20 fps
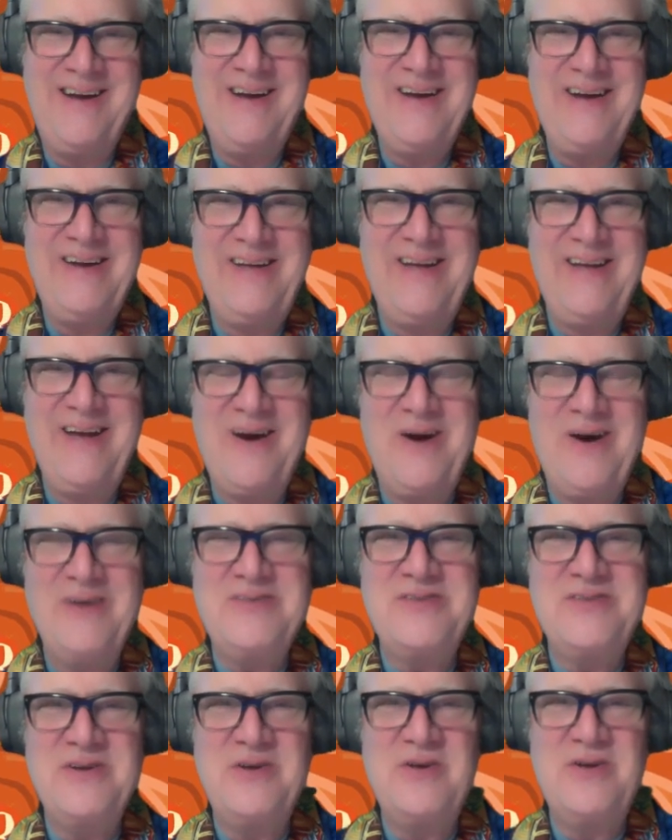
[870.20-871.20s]
Yeah,
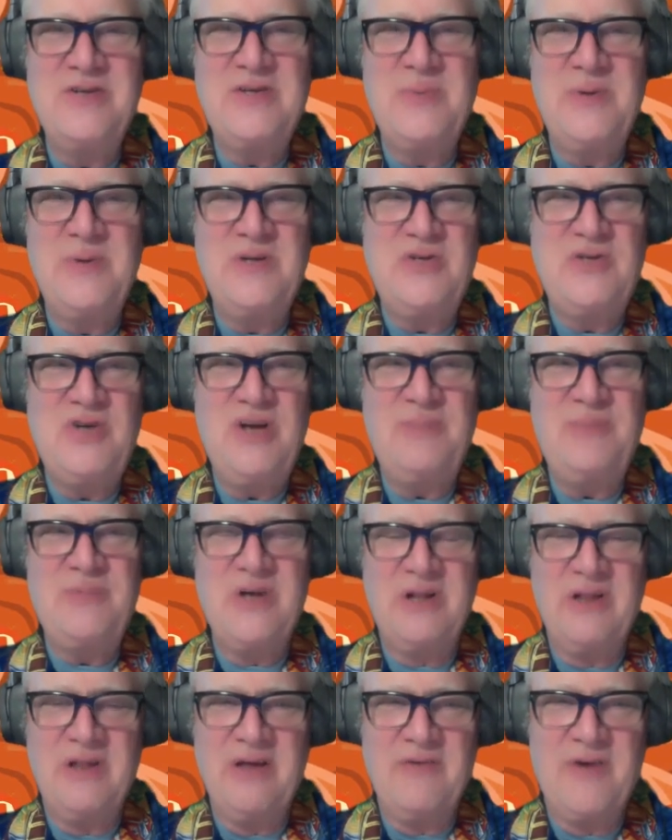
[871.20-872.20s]
Austin used to be cheap to
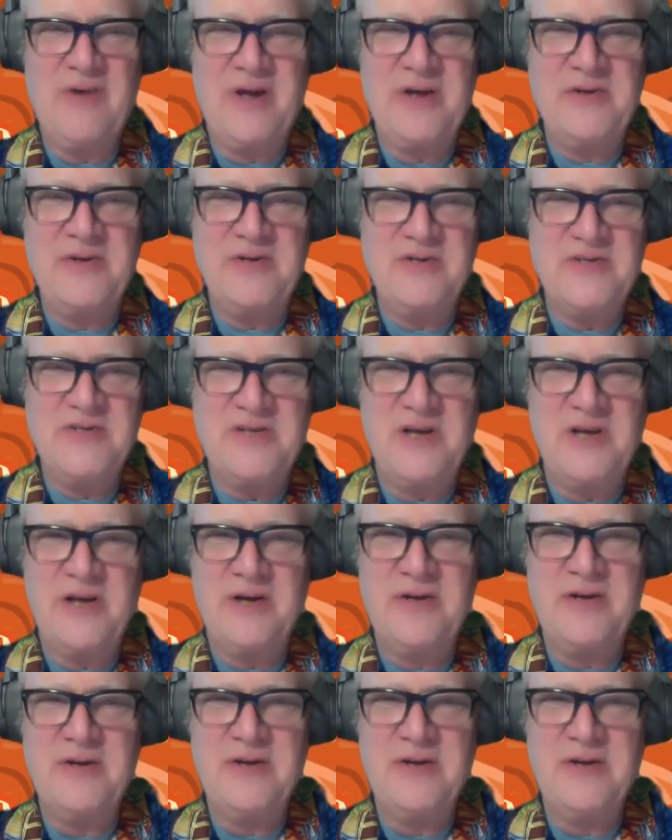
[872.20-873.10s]
live, I understand.